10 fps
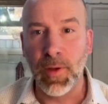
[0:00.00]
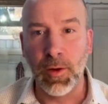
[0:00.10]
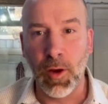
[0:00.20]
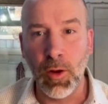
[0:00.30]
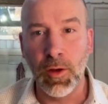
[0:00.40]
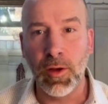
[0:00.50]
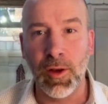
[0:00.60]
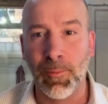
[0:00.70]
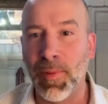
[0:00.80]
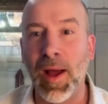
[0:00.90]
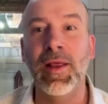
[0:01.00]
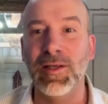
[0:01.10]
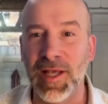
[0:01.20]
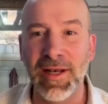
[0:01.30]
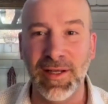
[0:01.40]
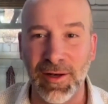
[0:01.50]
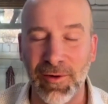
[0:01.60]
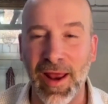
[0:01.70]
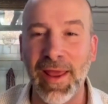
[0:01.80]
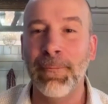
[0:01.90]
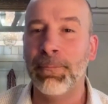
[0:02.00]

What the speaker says: Pun intended, right?